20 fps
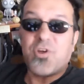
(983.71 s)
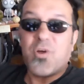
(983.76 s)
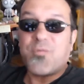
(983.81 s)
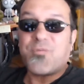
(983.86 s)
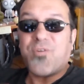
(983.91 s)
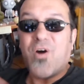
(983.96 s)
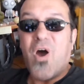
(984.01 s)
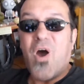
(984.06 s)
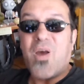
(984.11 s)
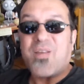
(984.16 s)
your
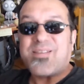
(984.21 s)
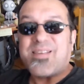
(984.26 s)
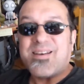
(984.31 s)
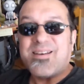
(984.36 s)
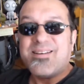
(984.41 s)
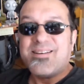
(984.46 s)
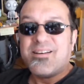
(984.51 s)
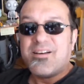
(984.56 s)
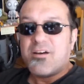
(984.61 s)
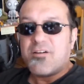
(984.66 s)

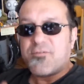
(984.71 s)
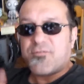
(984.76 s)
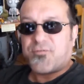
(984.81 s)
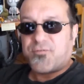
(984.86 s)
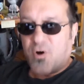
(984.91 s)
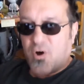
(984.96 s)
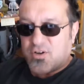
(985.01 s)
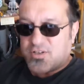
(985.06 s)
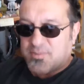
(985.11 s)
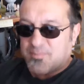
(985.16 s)
foot.
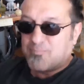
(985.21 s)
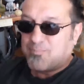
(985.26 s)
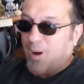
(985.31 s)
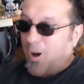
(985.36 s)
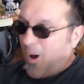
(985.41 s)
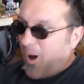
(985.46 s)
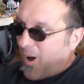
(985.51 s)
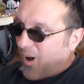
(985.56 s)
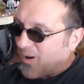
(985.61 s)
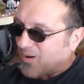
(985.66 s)

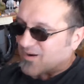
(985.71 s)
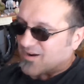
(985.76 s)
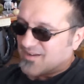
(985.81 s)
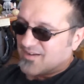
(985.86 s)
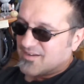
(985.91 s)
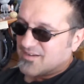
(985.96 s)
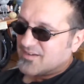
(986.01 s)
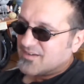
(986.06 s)
Football.